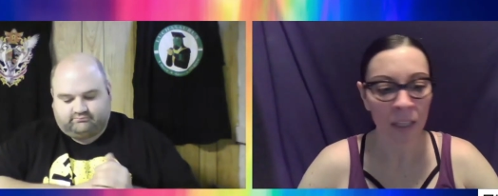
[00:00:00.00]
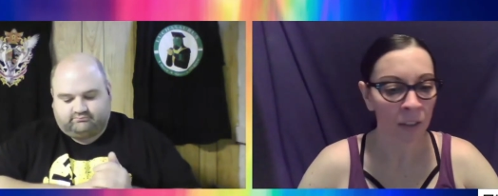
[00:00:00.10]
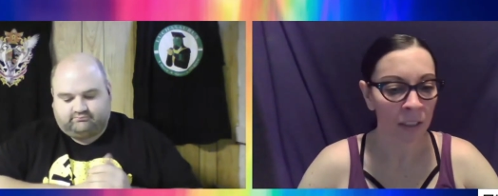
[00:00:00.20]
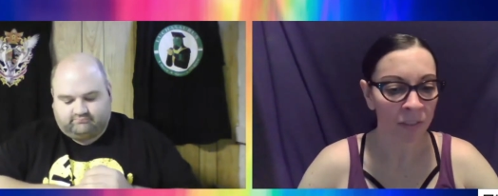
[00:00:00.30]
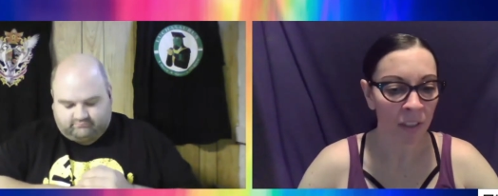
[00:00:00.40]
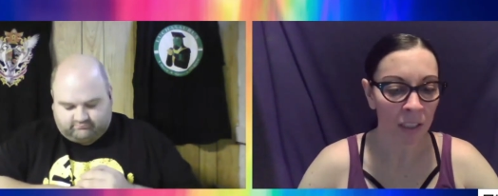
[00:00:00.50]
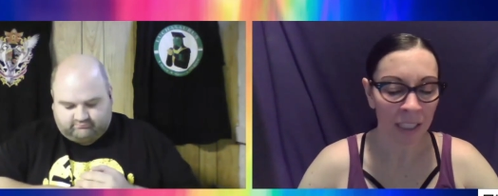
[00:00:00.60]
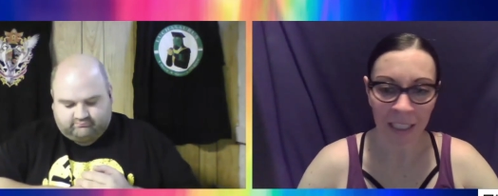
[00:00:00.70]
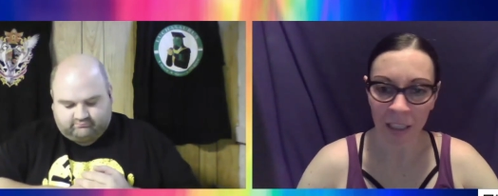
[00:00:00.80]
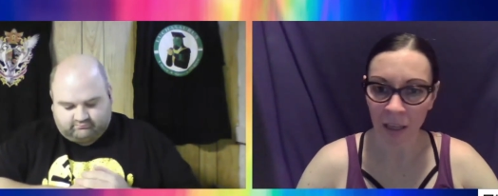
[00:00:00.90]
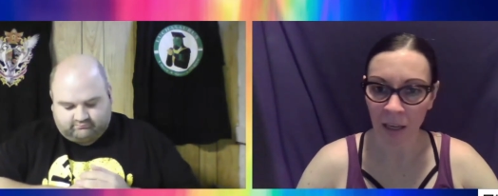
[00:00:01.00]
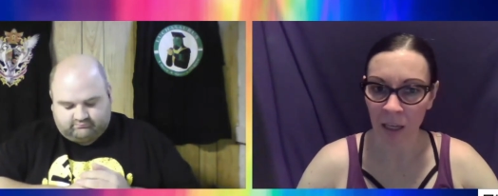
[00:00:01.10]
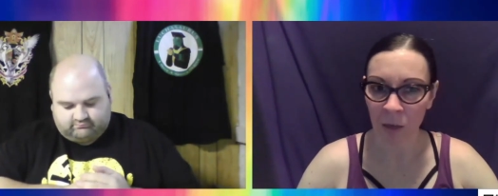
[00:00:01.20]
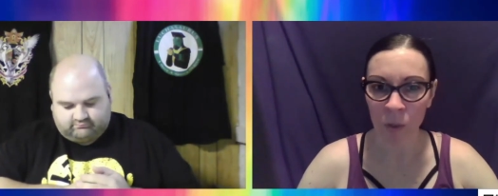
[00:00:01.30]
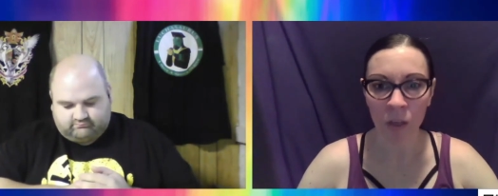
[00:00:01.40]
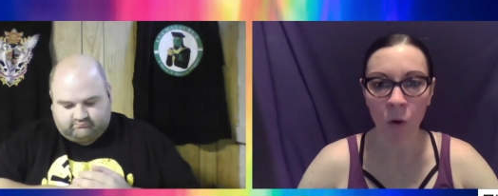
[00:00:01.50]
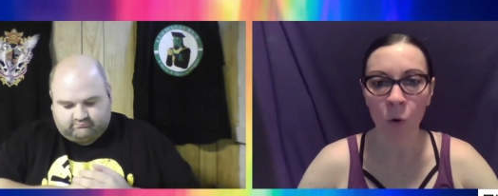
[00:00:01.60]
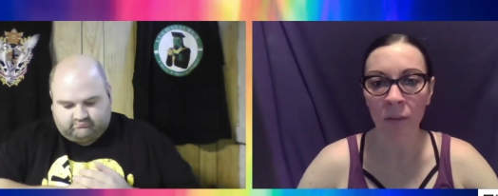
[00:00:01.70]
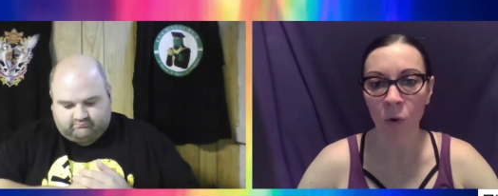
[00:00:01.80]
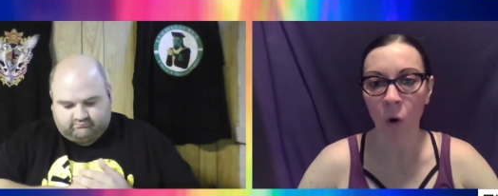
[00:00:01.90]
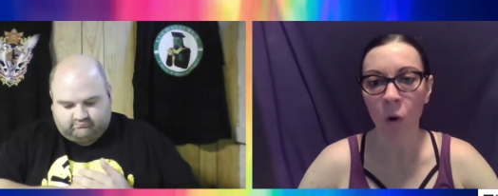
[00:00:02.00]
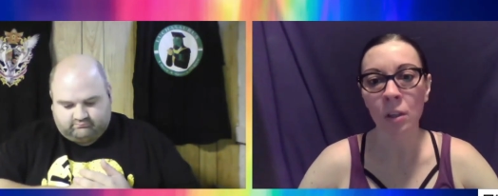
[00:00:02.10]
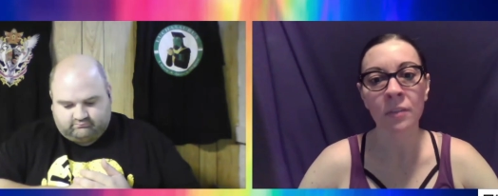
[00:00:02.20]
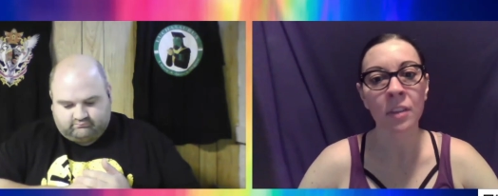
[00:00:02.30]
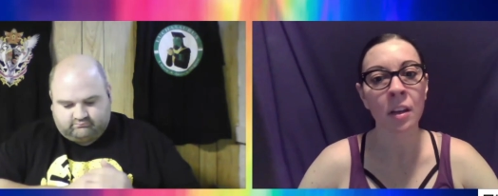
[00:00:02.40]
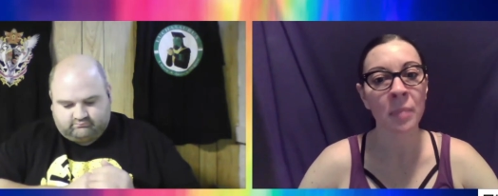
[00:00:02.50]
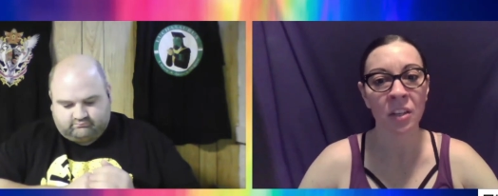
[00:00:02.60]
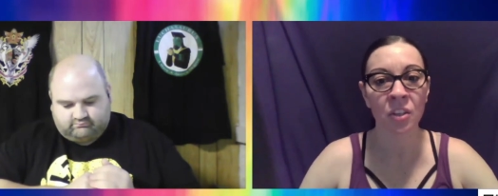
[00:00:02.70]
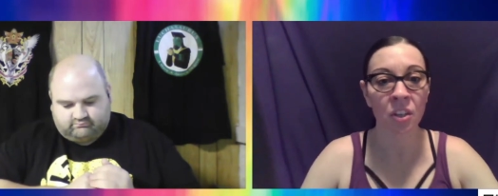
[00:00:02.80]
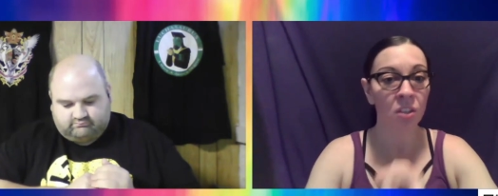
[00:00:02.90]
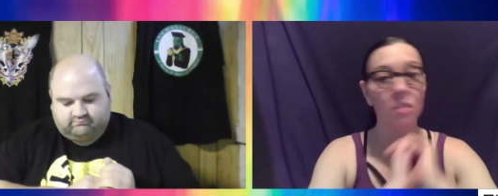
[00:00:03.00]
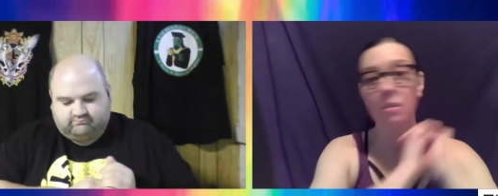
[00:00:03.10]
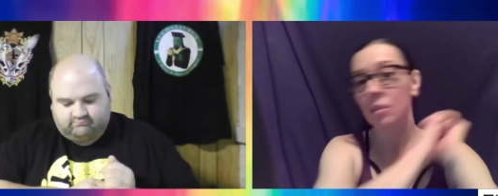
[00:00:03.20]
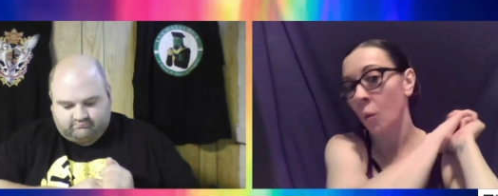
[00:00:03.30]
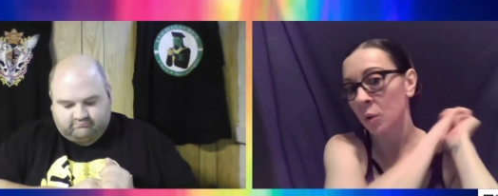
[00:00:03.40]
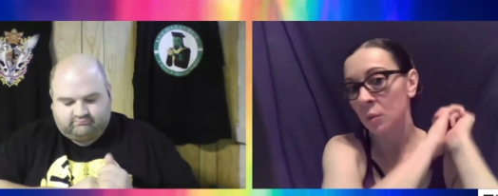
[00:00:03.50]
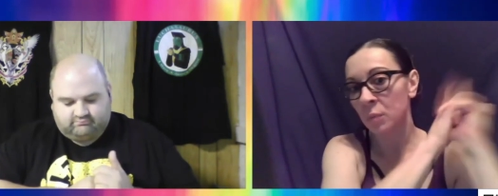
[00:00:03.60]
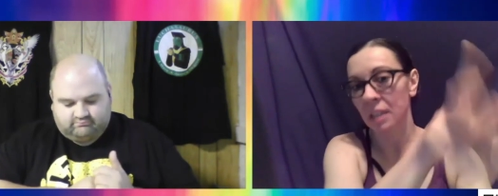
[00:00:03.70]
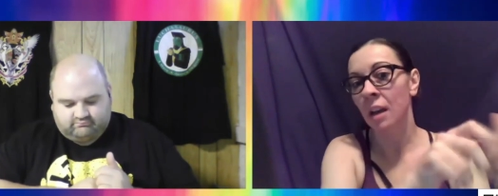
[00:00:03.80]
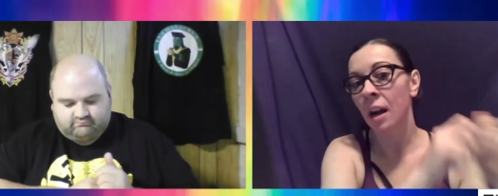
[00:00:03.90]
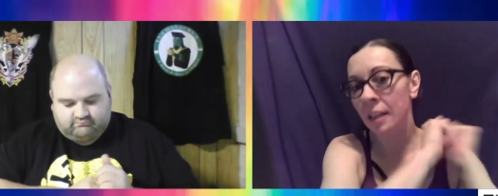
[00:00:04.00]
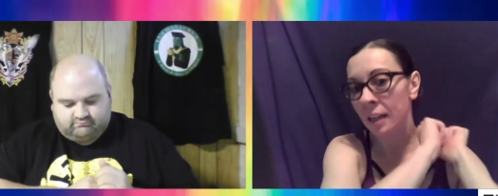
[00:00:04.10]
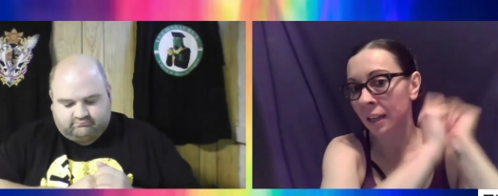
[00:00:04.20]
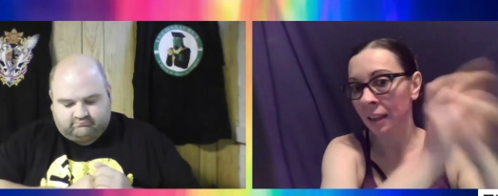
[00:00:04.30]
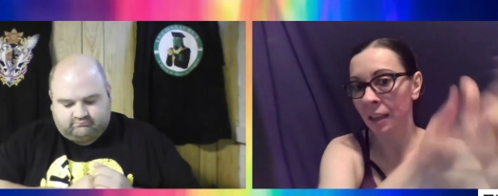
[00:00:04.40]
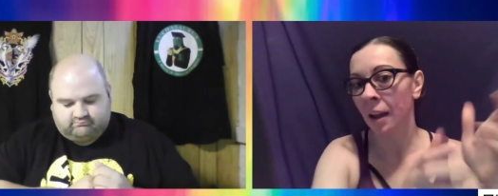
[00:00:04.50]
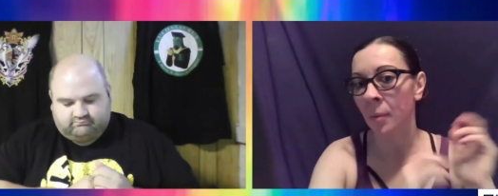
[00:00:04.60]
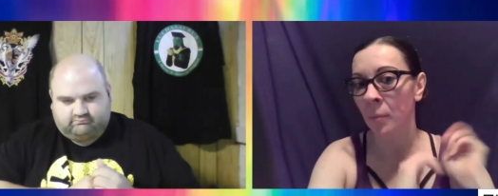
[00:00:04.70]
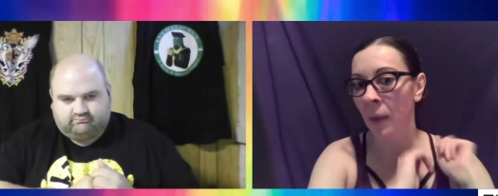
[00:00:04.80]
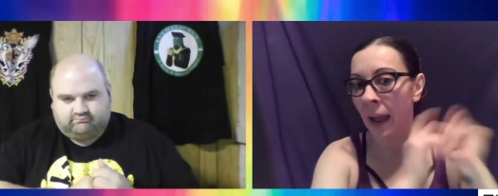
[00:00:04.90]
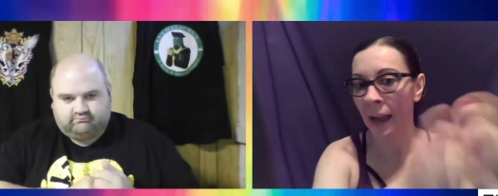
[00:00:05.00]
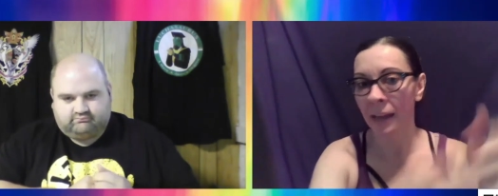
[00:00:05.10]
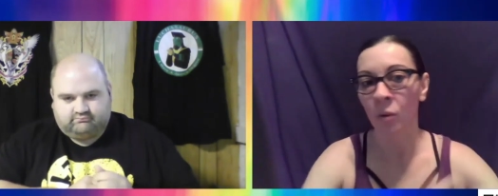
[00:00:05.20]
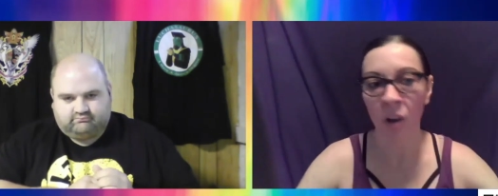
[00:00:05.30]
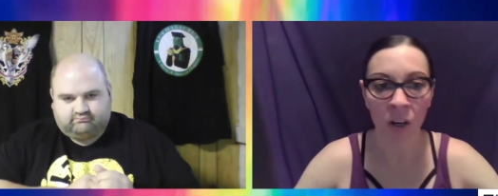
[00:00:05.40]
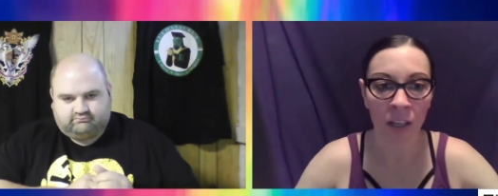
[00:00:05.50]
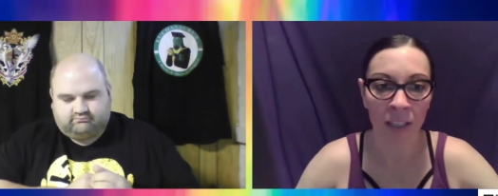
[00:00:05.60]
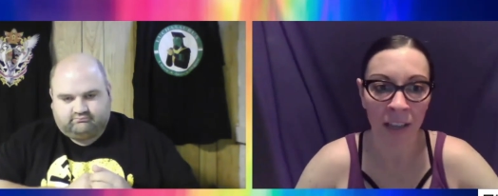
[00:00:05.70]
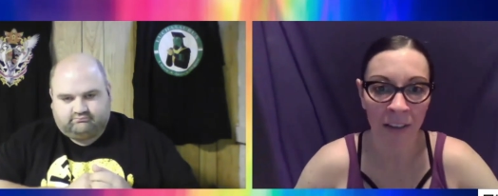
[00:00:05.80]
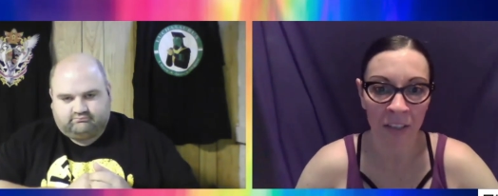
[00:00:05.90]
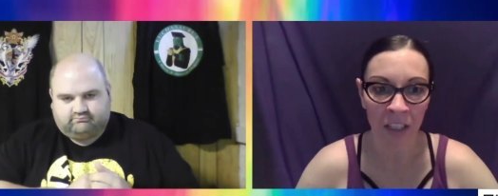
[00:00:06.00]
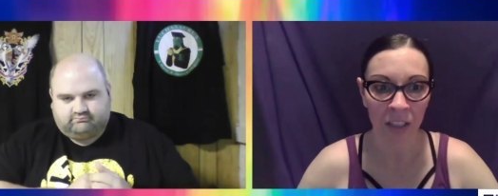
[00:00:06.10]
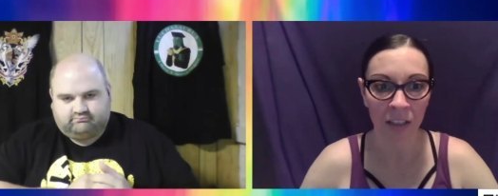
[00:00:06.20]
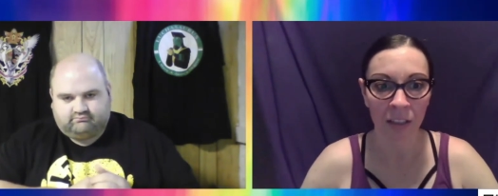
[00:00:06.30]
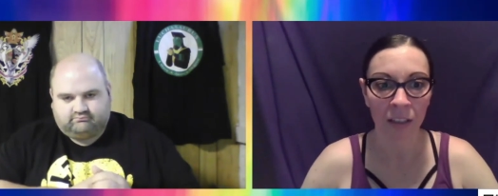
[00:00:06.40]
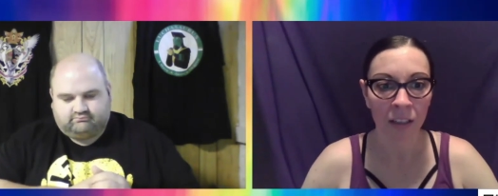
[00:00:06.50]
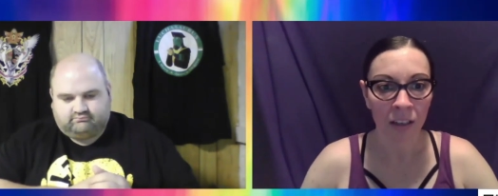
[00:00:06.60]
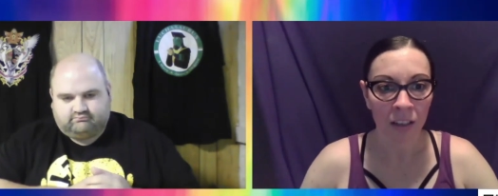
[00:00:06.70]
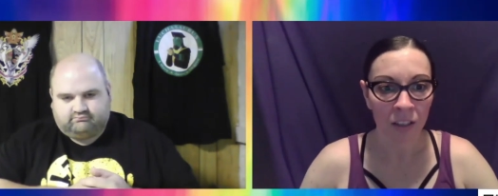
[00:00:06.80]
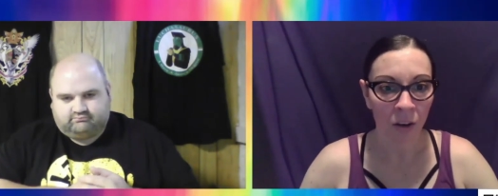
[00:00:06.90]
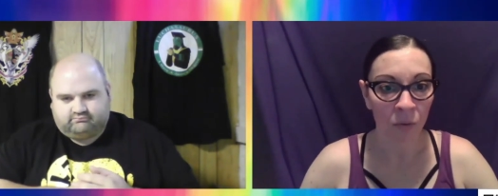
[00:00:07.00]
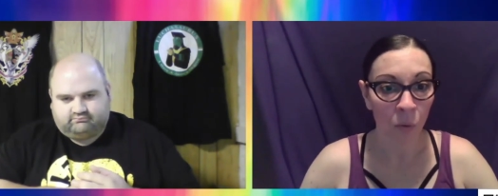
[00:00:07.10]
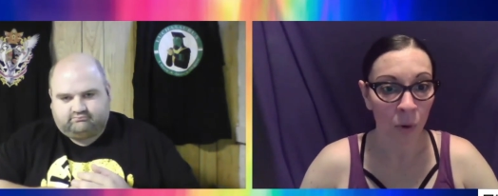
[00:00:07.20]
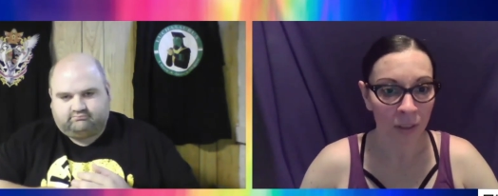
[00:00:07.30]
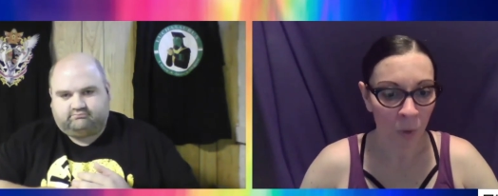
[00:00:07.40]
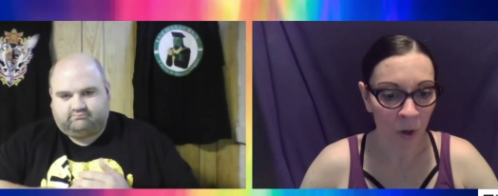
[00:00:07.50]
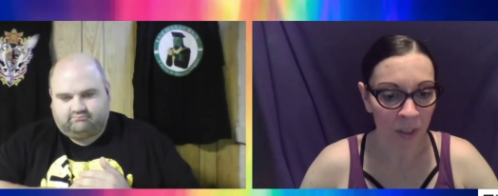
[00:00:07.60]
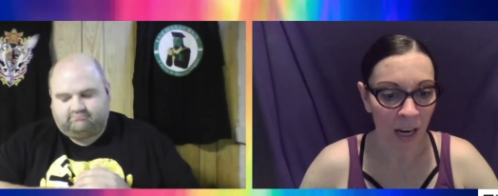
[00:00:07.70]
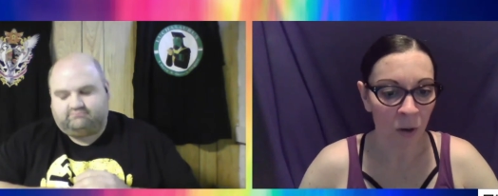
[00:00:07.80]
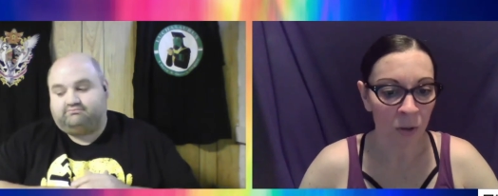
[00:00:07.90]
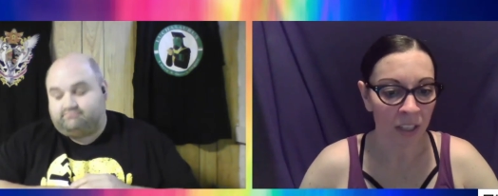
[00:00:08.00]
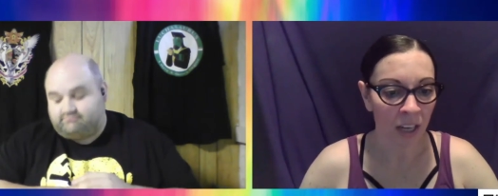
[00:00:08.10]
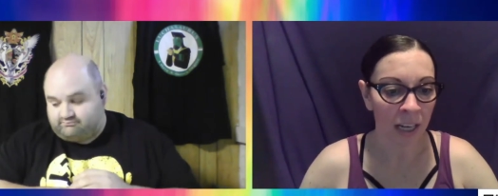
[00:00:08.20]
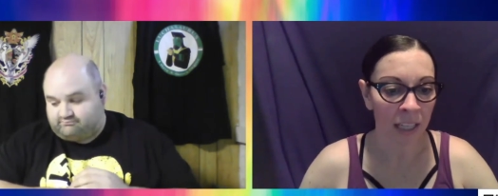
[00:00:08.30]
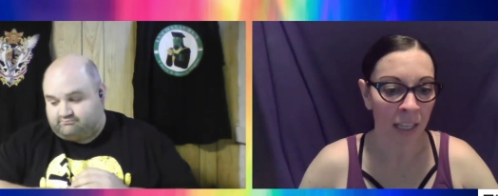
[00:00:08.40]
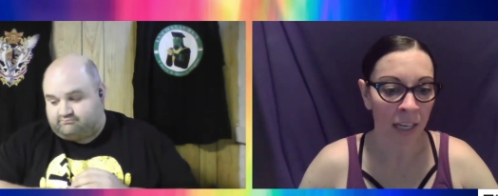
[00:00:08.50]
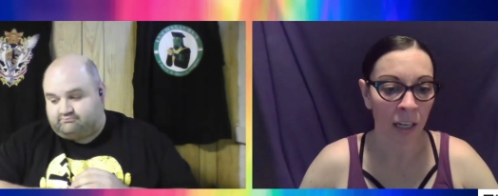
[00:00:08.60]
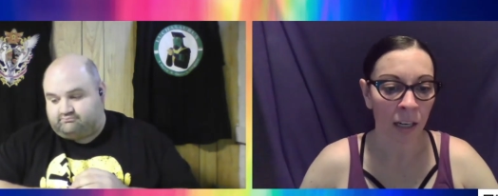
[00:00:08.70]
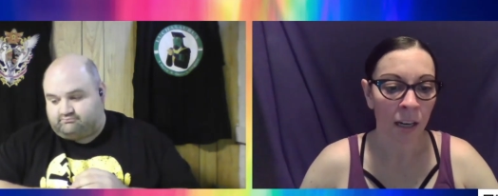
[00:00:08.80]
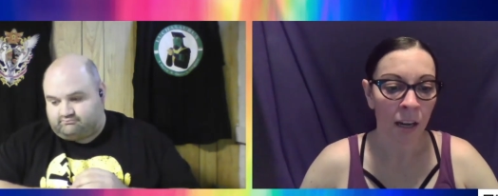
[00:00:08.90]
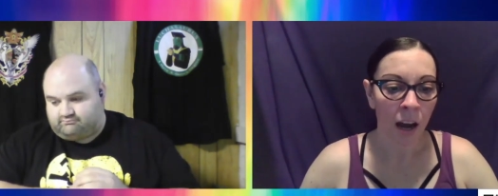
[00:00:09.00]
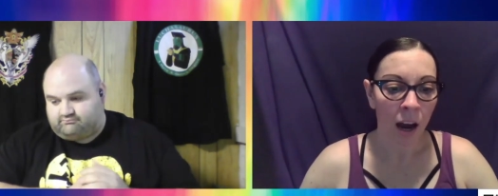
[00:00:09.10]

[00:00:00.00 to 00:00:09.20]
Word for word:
Speaker 1: Here, it felt like he was going for all of them and just almost pinataing them at Okan, having to to avoid them on the outside there.